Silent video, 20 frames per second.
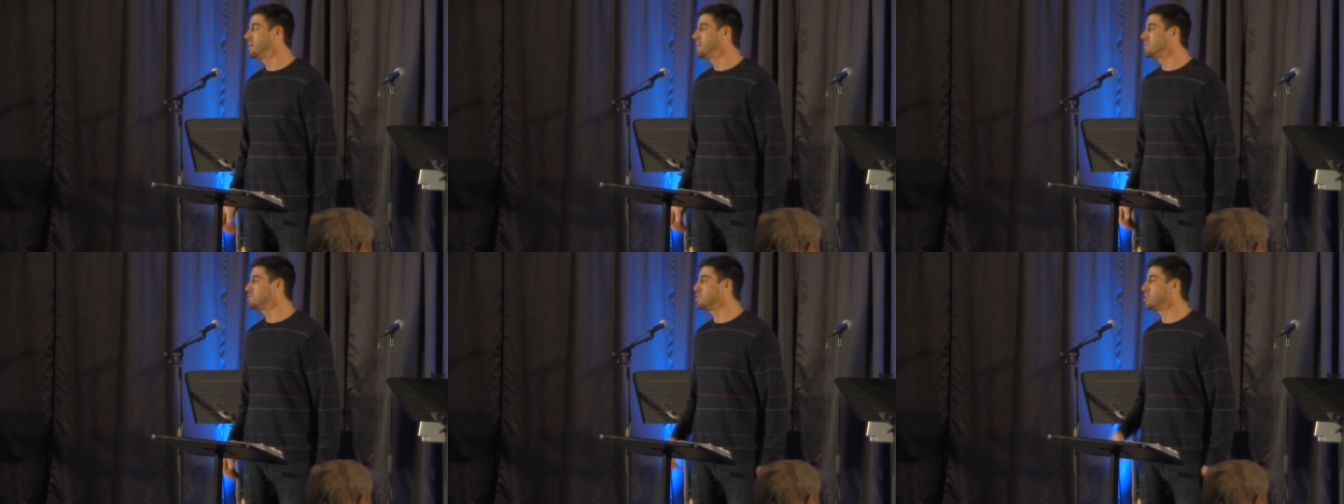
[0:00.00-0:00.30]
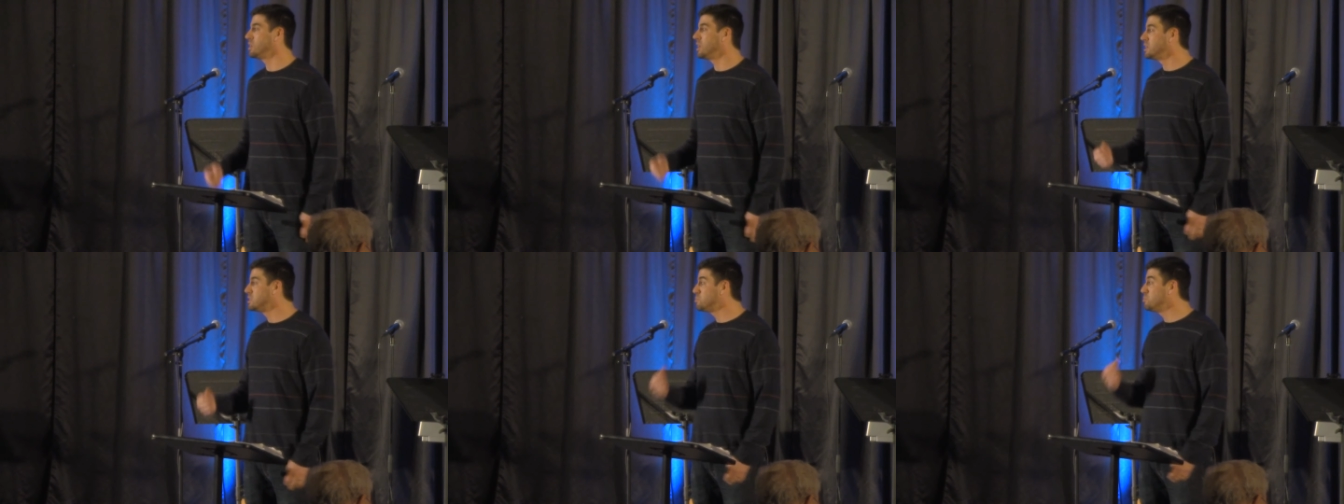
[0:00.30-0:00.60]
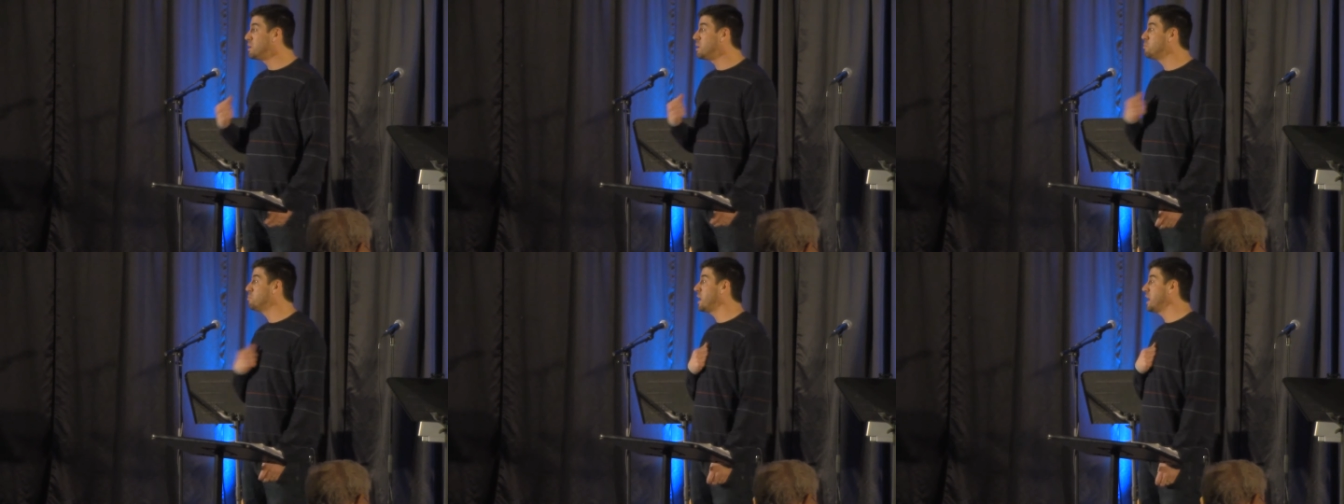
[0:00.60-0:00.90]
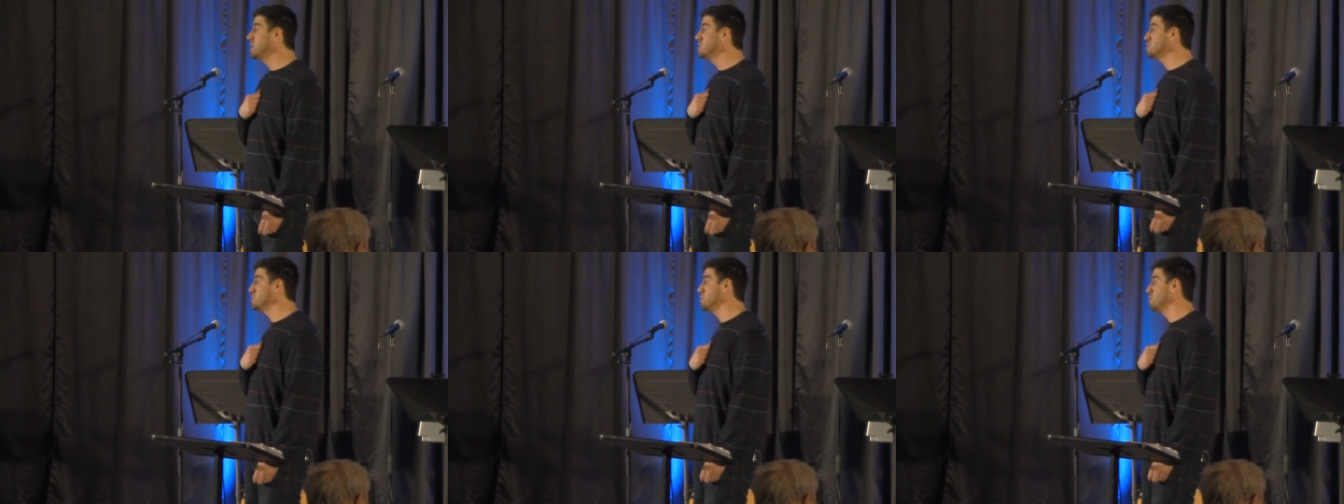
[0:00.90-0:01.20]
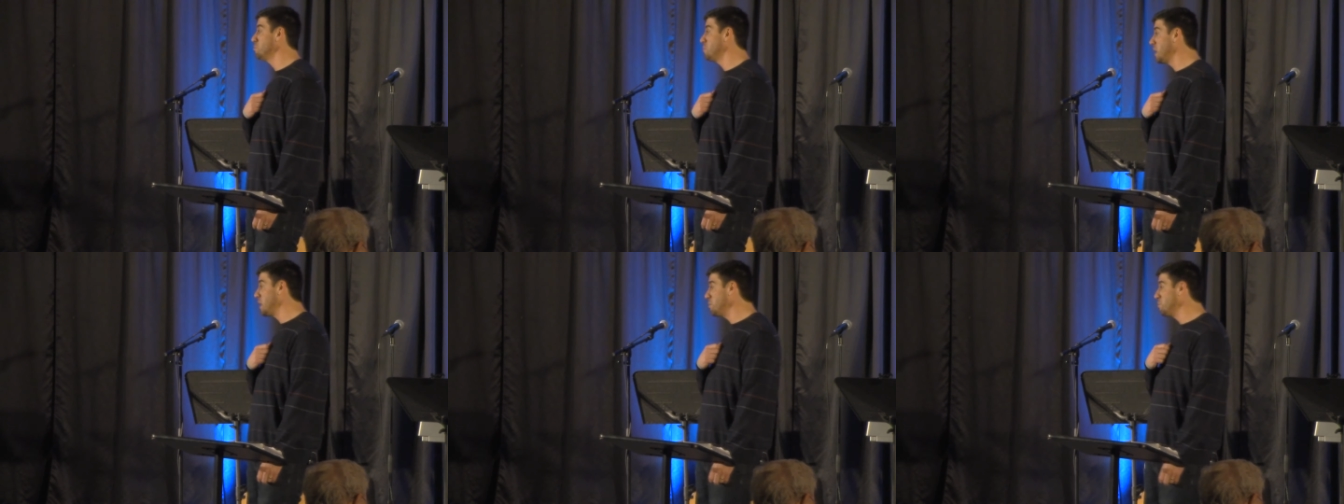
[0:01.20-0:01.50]
So let's be a
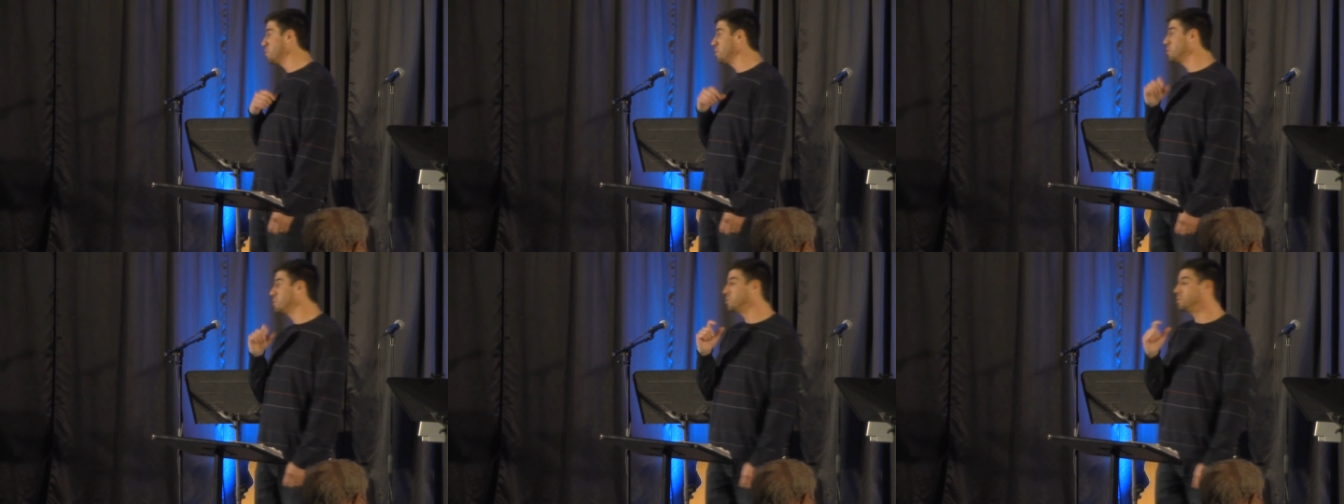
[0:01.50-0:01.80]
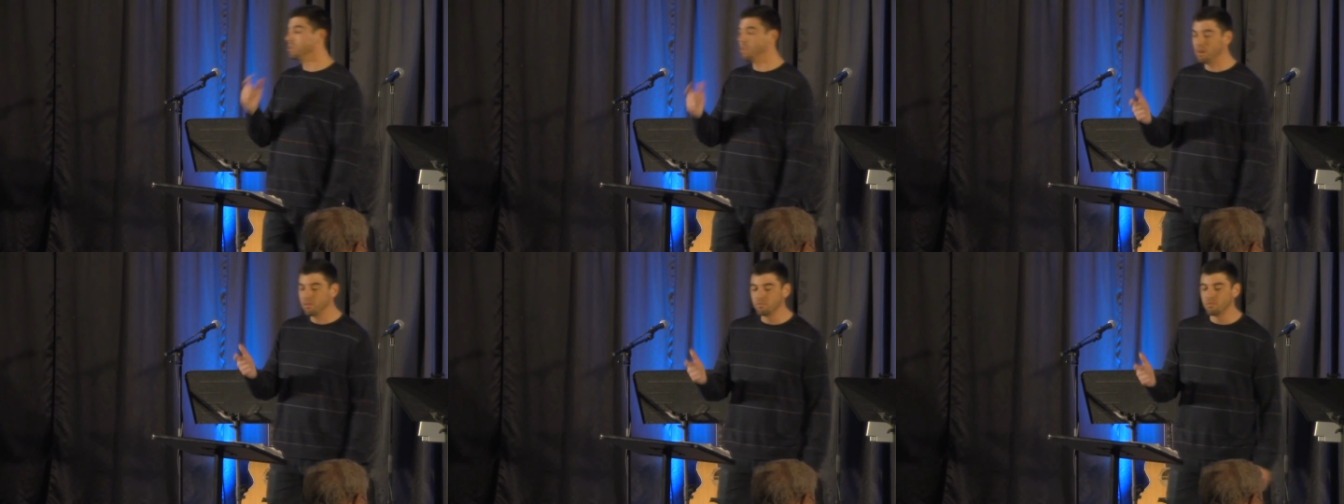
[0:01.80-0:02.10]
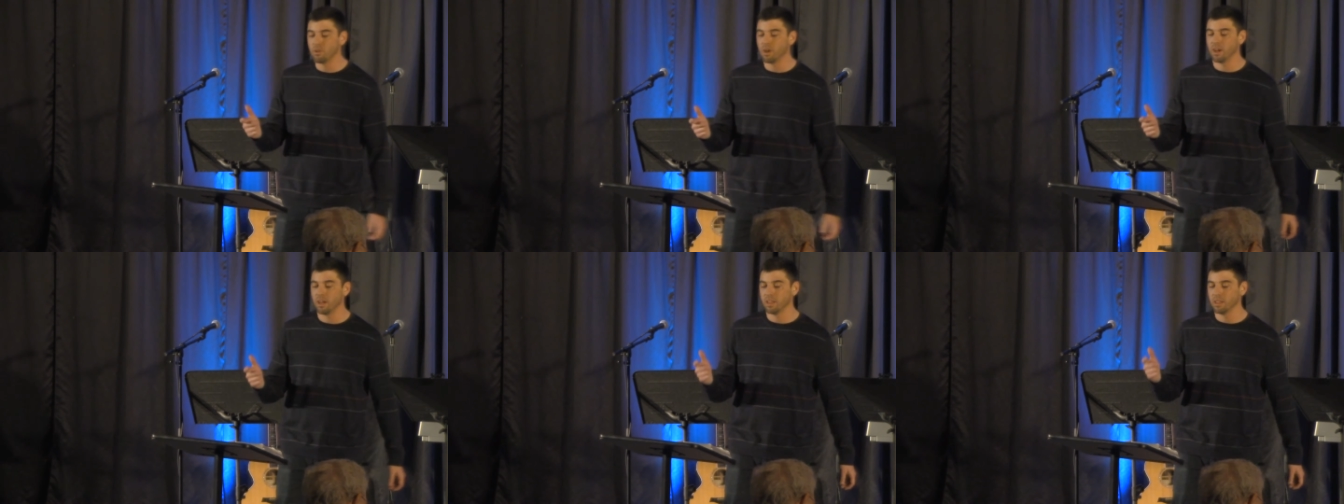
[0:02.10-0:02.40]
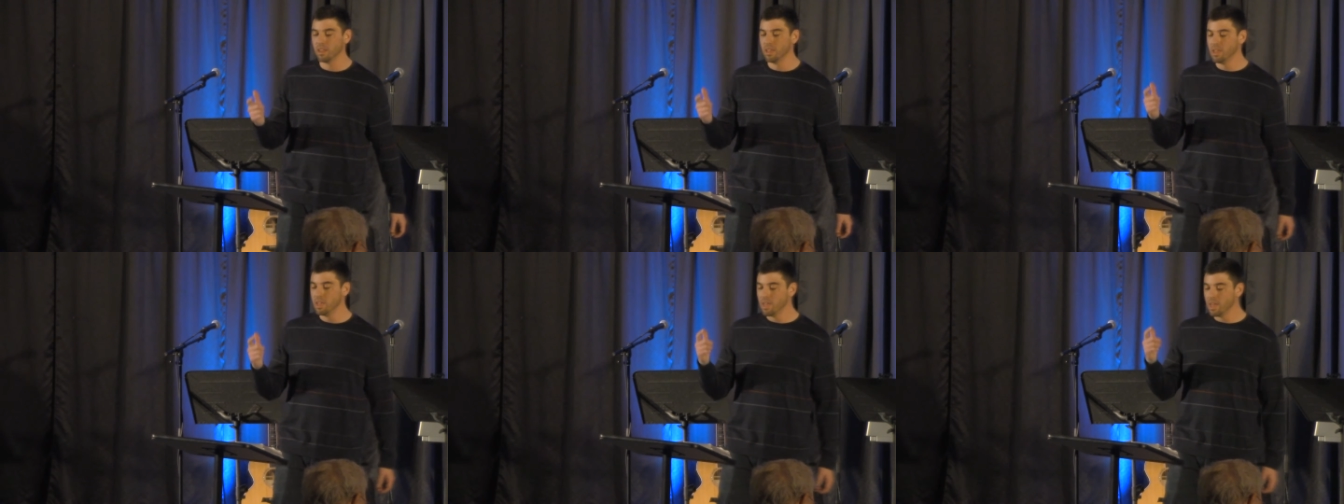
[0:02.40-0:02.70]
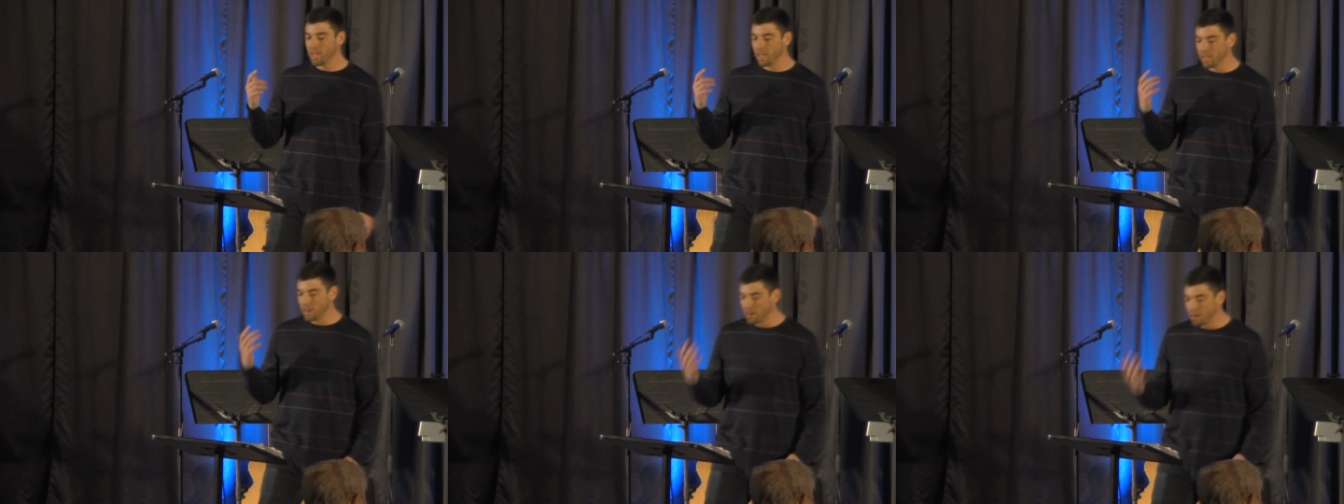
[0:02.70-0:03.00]
patient people who love well and